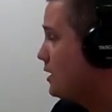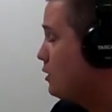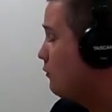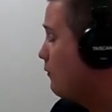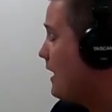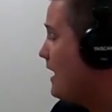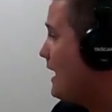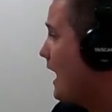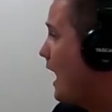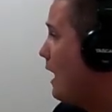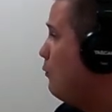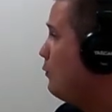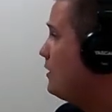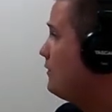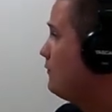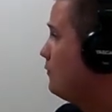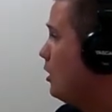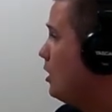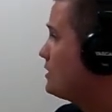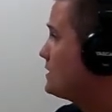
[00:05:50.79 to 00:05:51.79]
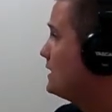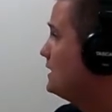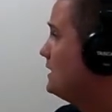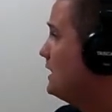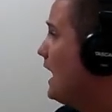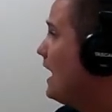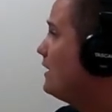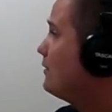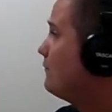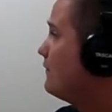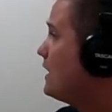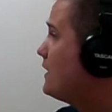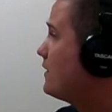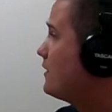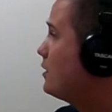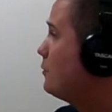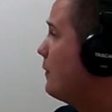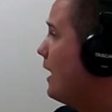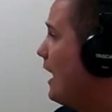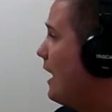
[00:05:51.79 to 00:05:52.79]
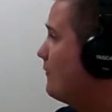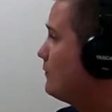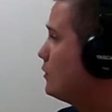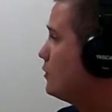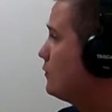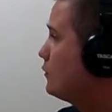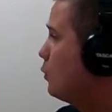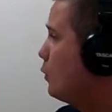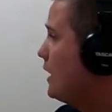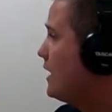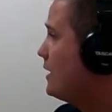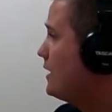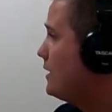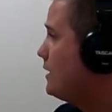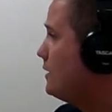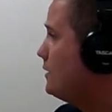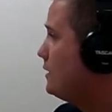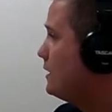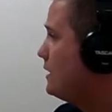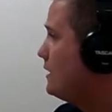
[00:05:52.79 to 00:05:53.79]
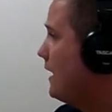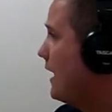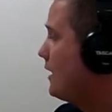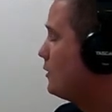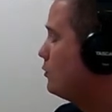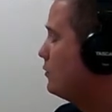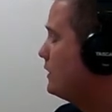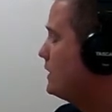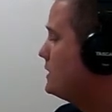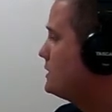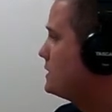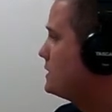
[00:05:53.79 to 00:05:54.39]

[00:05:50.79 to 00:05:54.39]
You're right. I would have lost a lot of faith in him after the way he handled this.